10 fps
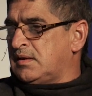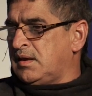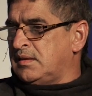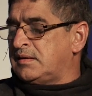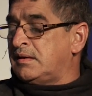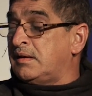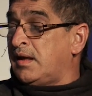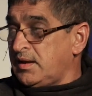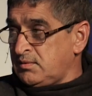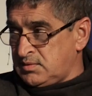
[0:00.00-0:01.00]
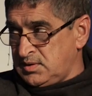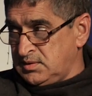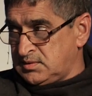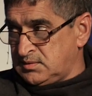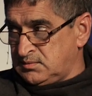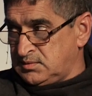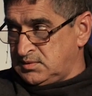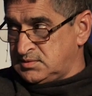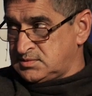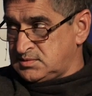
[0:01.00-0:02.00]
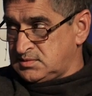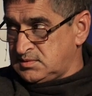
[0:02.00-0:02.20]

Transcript: can rely on the internal auditors,